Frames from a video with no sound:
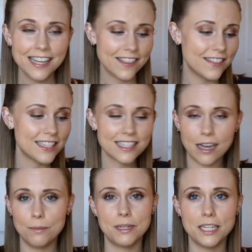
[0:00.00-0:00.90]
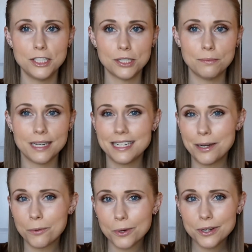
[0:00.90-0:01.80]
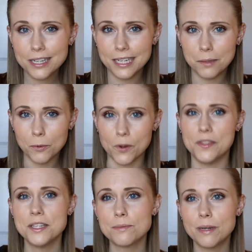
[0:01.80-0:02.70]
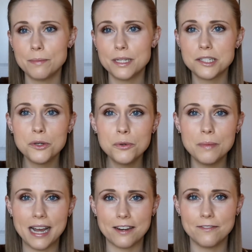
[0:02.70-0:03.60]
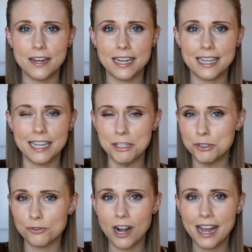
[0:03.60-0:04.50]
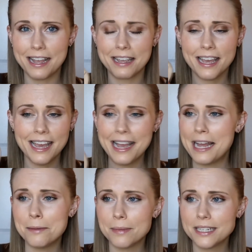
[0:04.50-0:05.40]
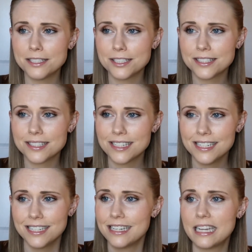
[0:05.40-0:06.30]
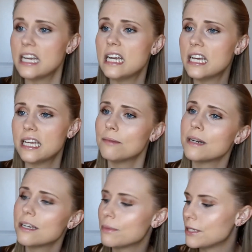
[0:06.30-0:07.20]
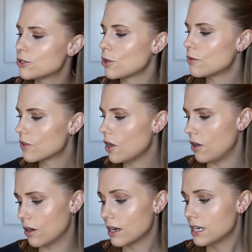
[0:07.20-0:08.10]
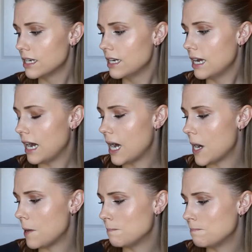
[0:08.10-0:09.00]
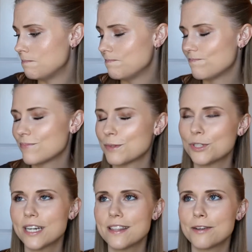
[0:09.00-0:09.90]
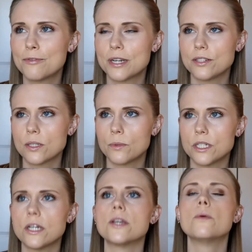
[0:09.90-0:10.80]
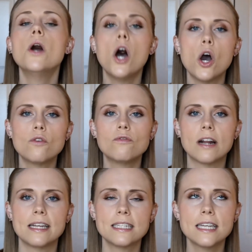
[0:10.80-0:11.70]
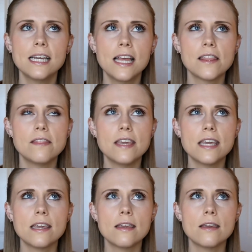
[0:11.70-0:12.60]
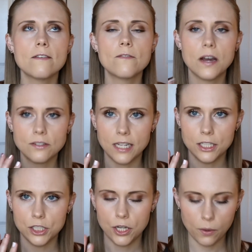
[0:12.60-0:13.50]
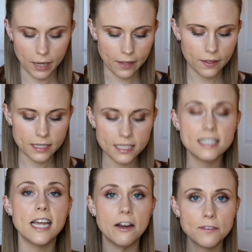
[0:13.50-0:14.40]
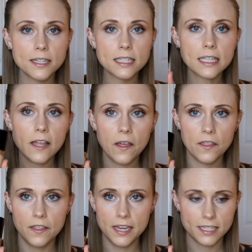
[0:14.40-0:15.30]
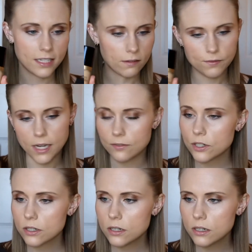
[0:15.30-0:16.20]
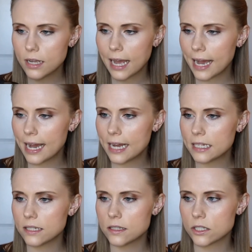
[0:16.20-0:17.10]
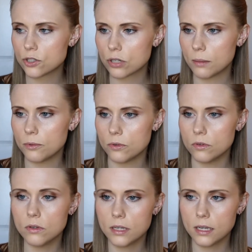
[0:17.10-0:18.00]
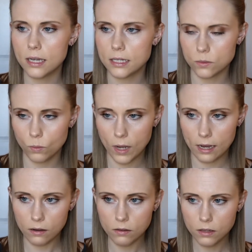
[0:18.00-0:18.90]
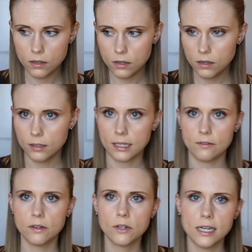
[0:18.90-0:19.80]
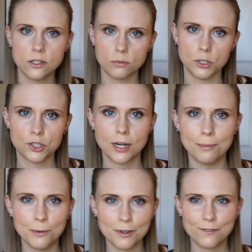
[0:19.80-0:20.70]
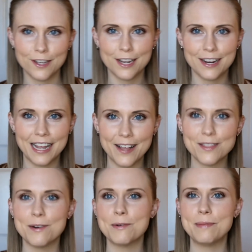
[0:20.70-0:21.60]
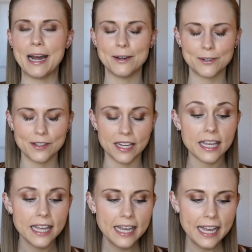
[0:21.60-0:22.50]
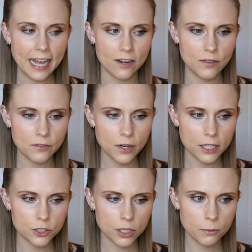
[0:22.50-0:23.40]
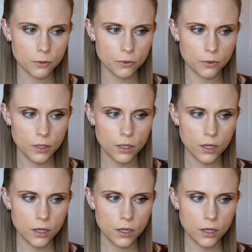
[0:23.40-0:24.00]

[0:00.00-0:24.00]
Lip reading: this combination might not work anymore. This might be too mattifying and drying, and it might just, it might be so wrong. I'm trying to think of what else I want to tell you. Oh, right. The foundation. Okay, it's definitely this. I've never had this trouble as well. Like, I've never had so much trouble with figuring out the whole powder thing, and I've never had trouble